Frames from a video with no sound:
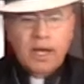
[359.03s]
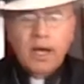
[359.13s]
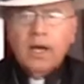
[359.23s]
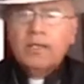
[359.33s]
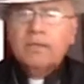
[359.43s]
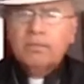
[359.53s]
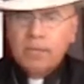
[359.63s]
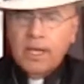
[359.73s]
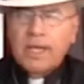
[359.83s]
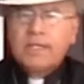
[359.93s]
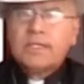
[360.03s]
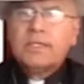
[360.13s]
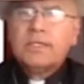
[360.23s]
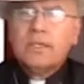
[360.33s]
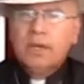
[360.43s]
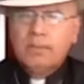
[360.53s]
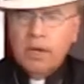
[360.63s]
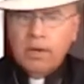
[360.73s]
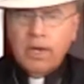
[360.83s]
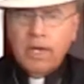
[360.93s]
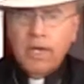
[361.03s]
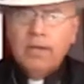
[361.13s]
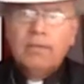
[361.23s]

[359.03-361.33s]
God bless America.